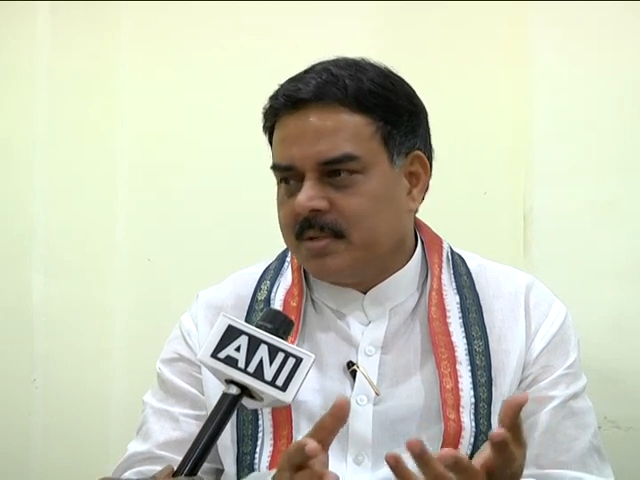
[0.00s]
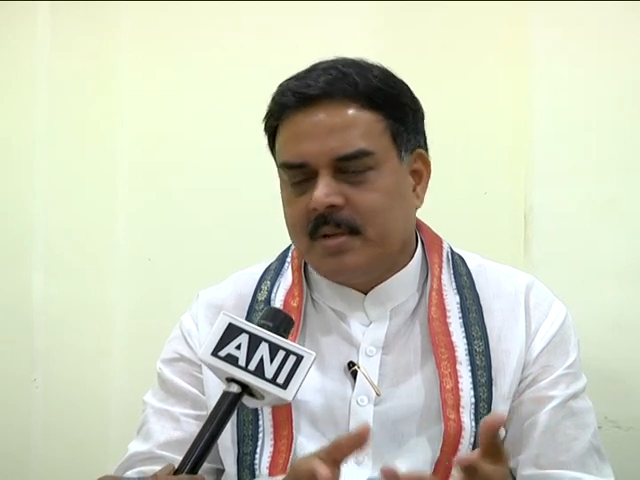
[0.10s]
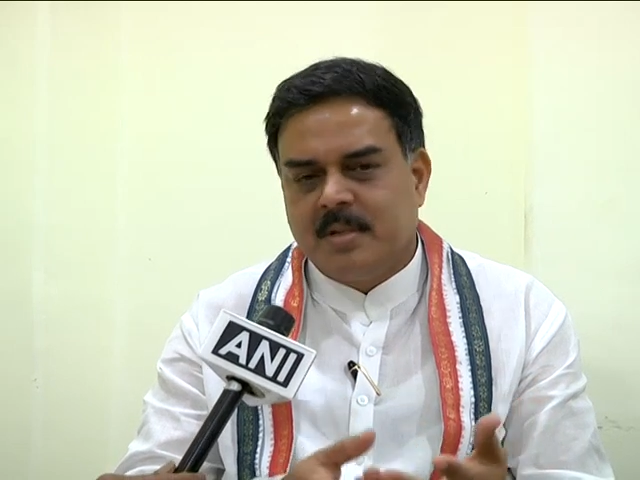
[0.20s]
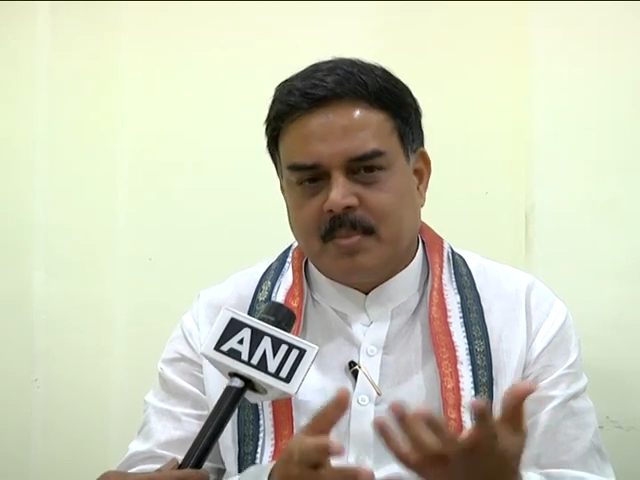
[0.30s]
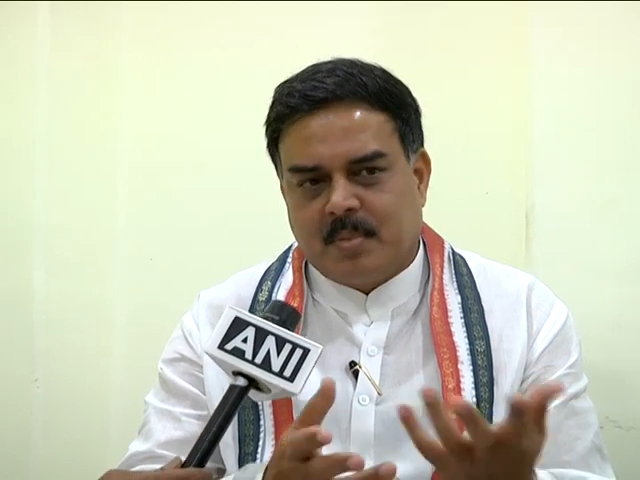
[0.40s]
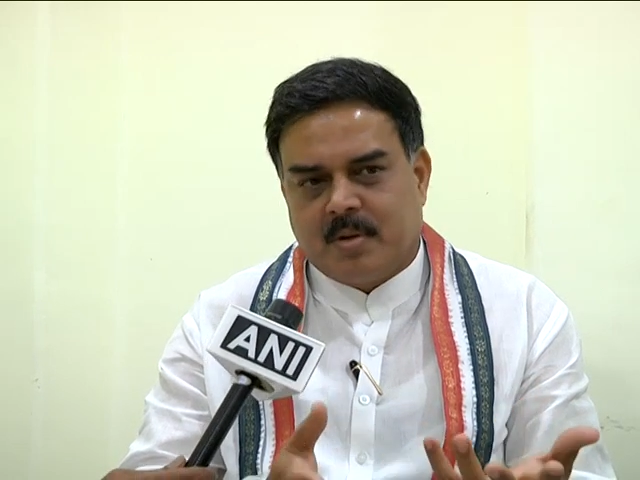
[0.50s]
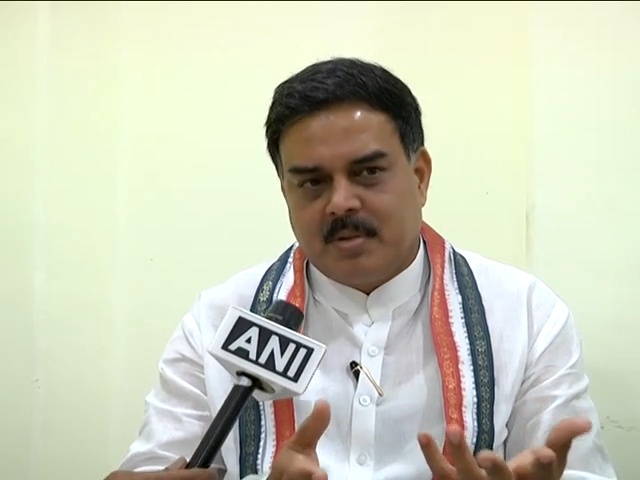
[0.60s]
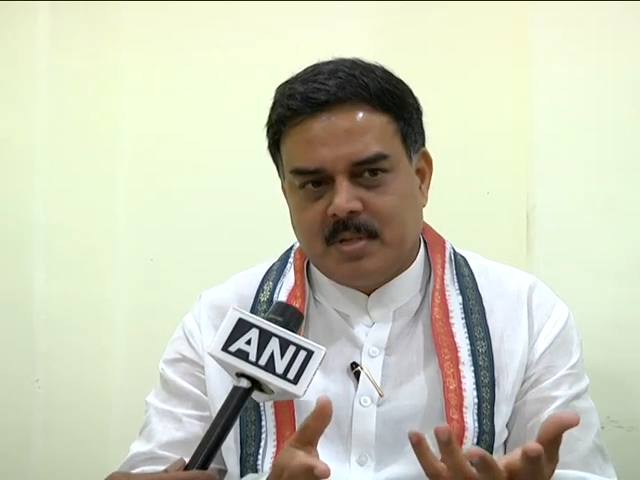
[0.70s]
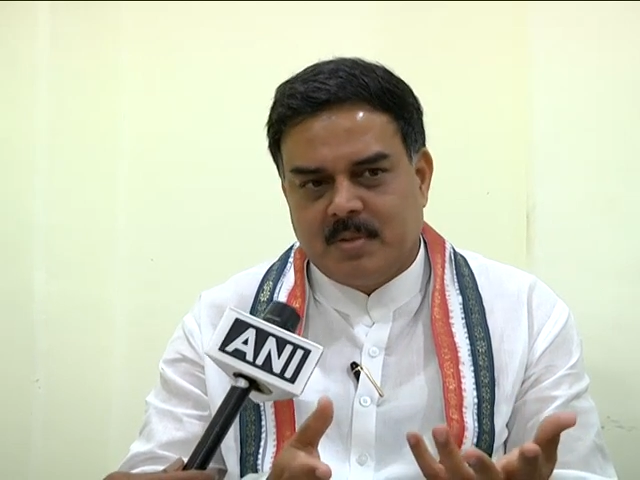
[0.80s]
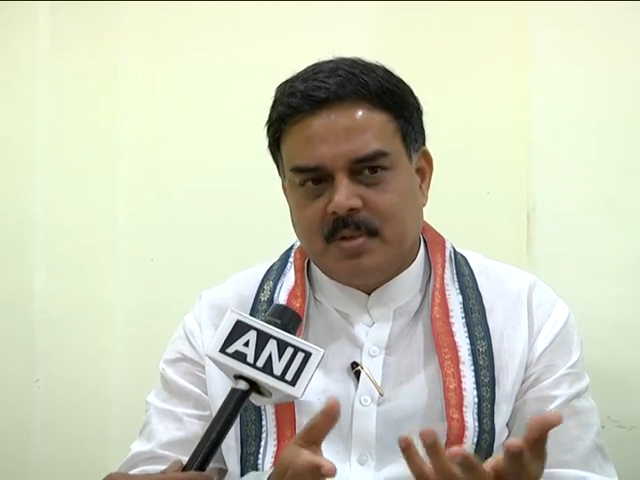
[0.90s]
There is a
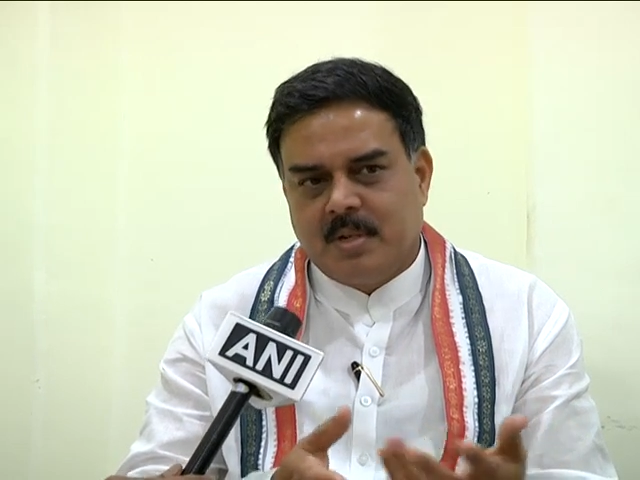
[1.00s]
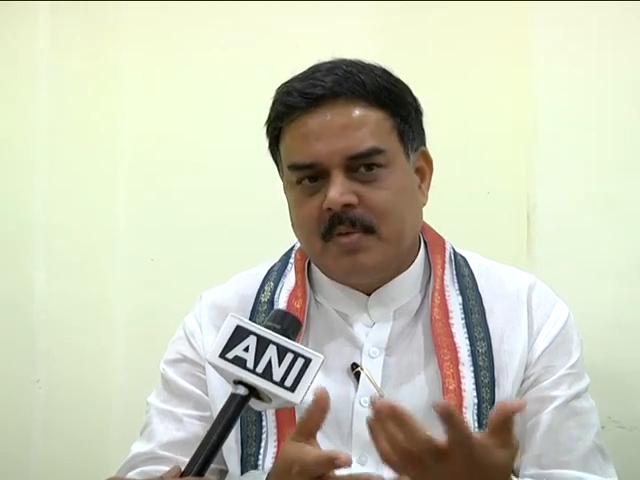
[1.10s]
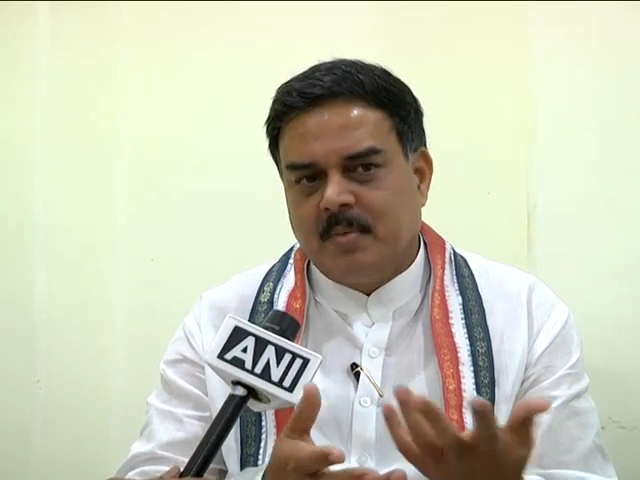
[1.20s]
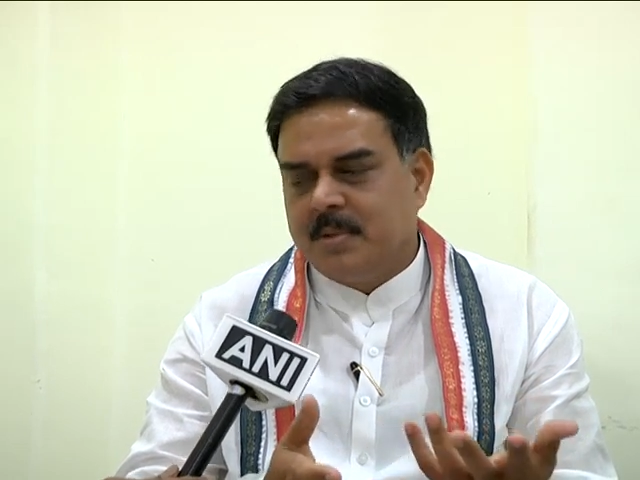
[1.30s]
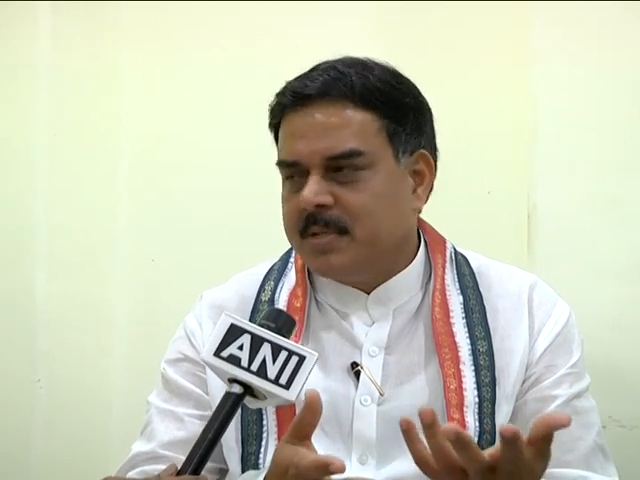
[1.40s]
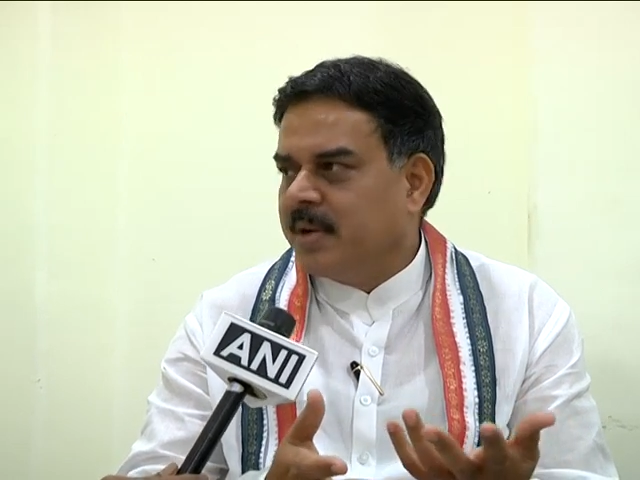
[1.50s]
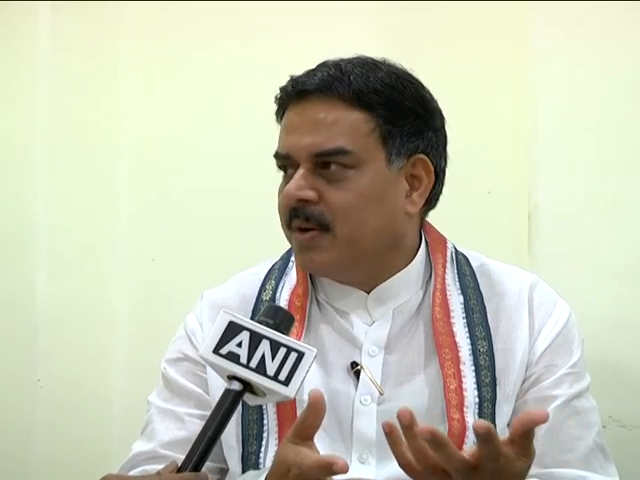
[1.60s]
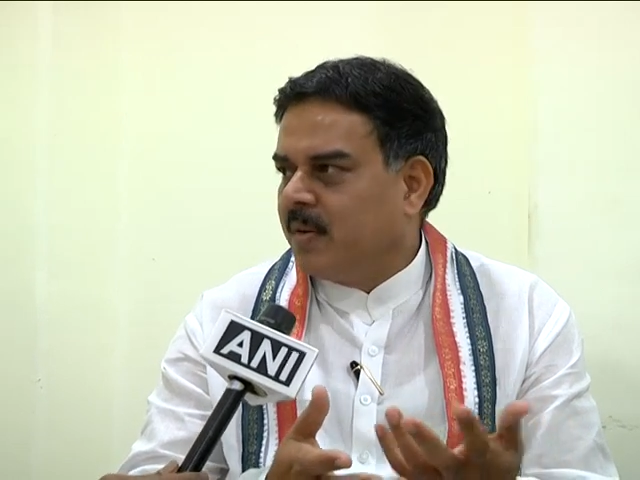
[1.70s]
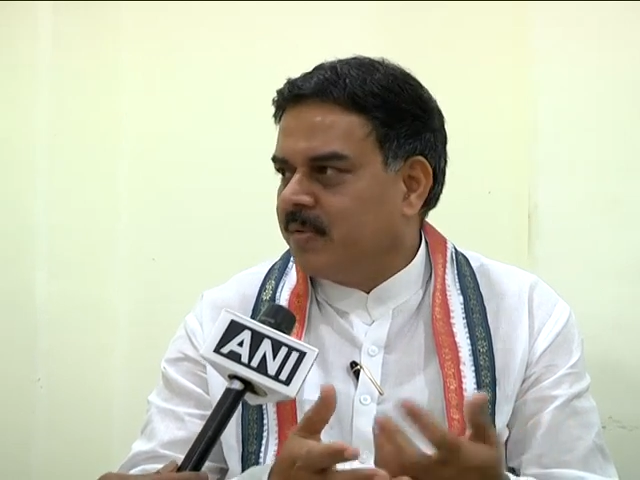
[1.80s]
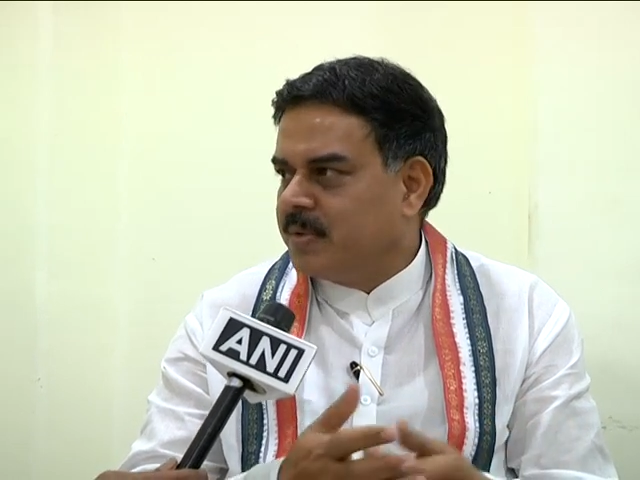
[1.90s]
process which every
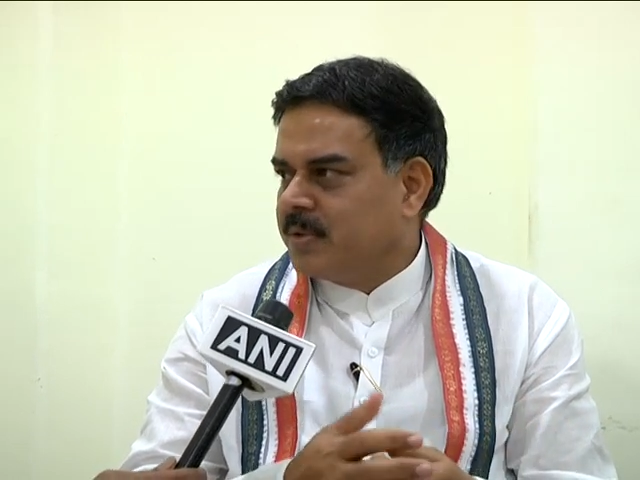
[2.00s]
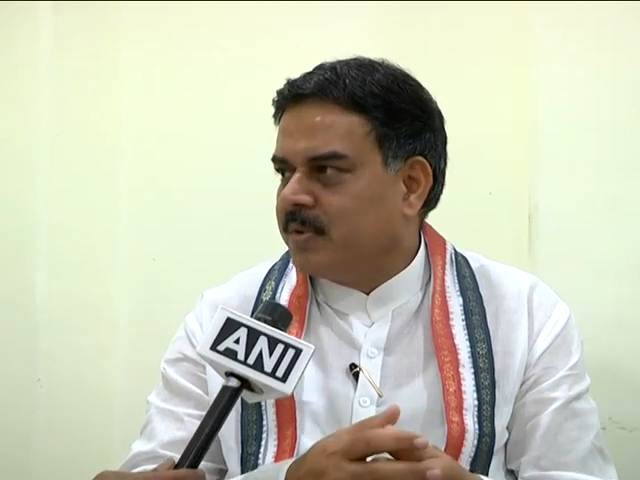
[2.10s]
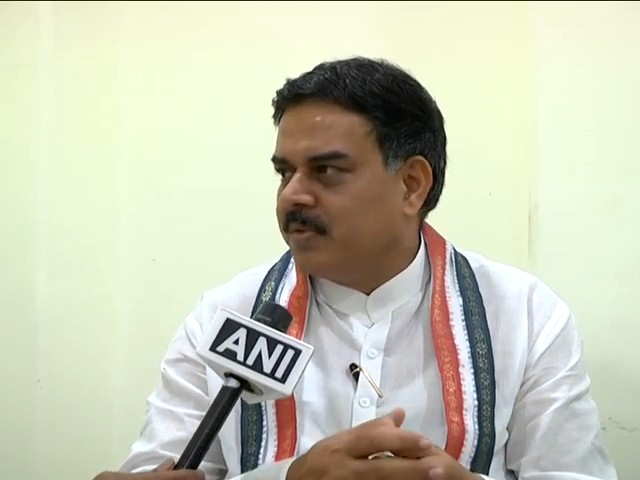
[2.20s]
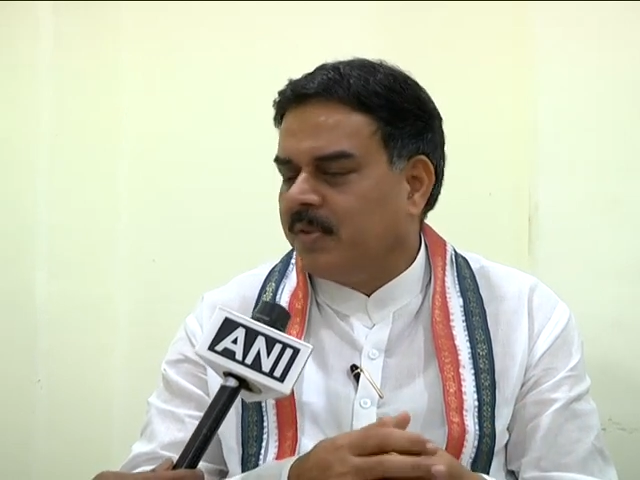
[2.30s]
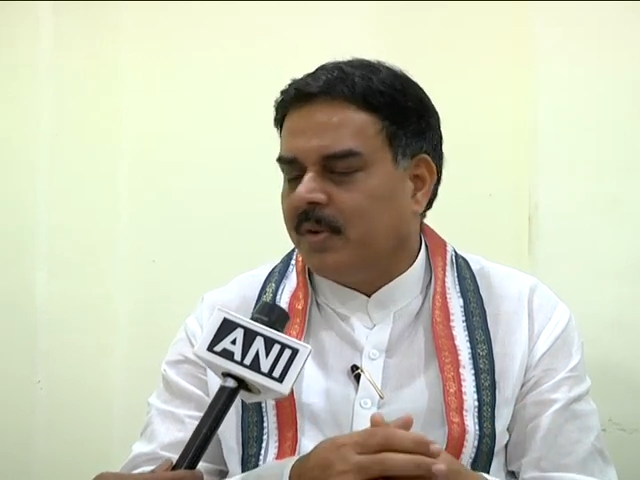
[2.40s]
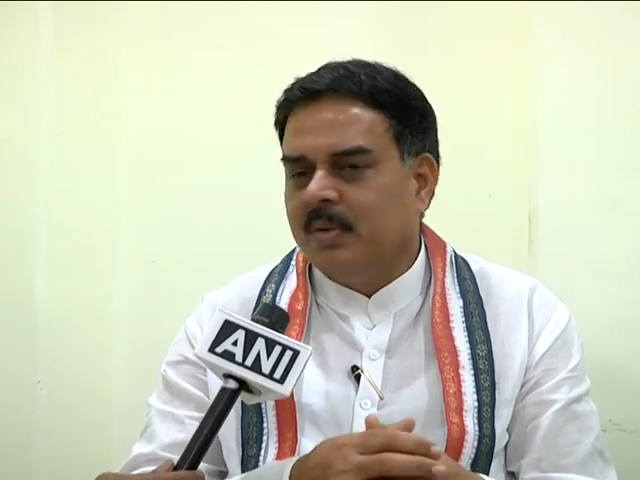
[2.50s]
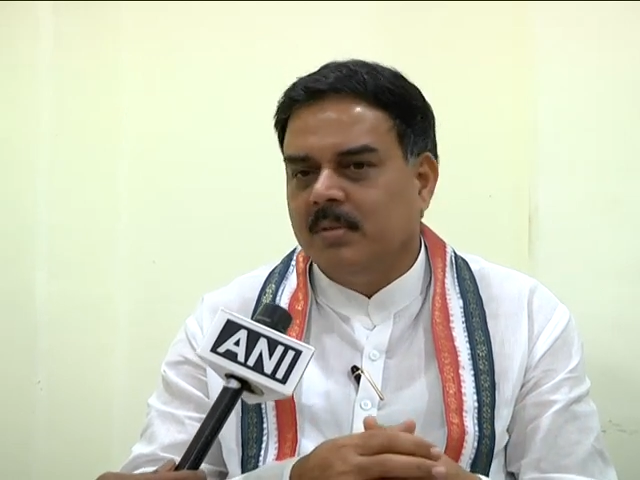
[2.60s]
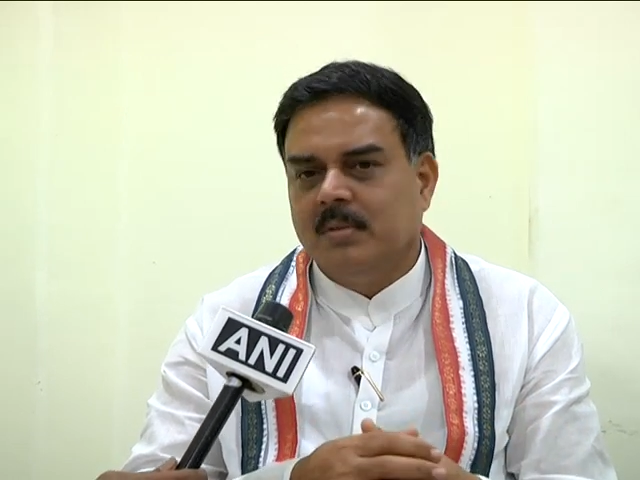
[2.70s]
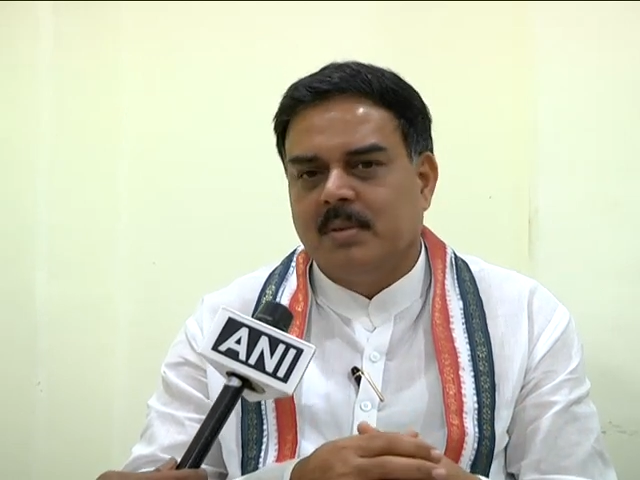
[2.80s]
presiding officer should follow